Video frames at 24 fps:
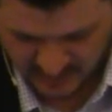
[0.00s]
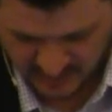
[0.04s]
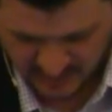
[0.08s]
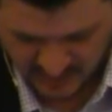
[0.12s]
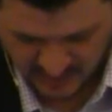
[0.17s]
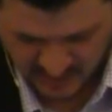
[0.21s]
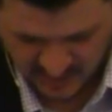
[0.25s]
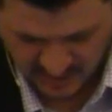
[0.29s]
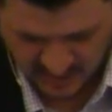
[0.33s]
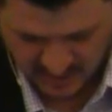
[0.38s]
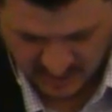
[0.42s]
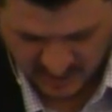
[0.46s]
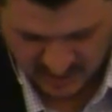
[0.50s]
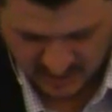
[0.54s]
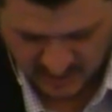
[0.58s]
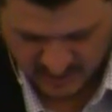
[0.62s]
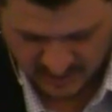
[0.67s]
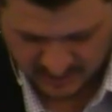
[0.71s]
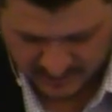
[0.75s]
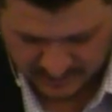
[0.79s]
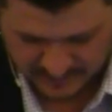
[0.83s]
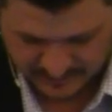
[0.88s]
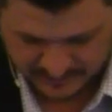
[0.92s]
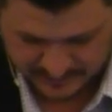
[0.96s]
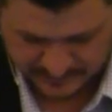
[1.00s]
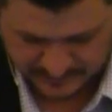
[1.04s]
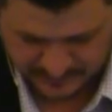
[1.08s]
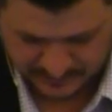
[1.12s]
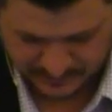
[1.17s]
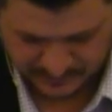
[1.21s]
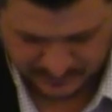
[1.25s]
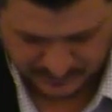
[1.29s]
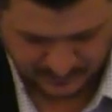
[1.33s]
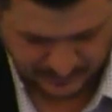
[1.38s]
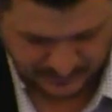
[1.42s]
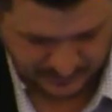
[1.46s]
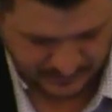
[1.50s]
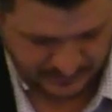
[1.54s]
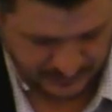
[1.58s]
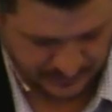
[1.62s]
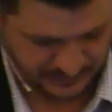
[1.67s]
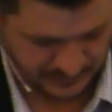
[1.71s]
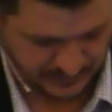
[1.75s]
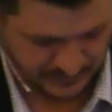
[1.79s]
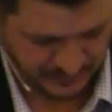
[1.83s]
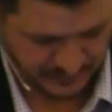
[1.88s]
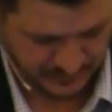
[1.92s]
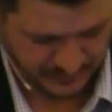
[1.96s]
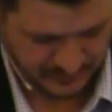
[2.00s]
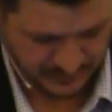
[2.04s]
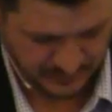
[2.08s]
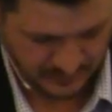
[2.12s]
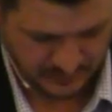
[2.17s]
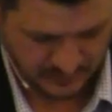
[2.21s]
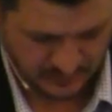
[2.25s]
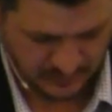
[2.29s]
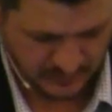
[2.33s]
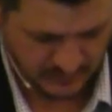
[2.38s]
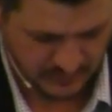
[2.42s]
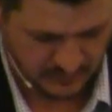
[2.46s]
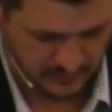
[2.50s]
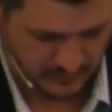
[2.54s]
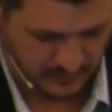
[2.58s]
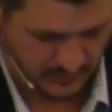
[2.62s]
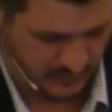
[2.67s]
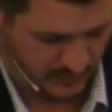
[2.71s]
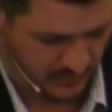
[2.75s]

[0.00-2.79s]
[no speech]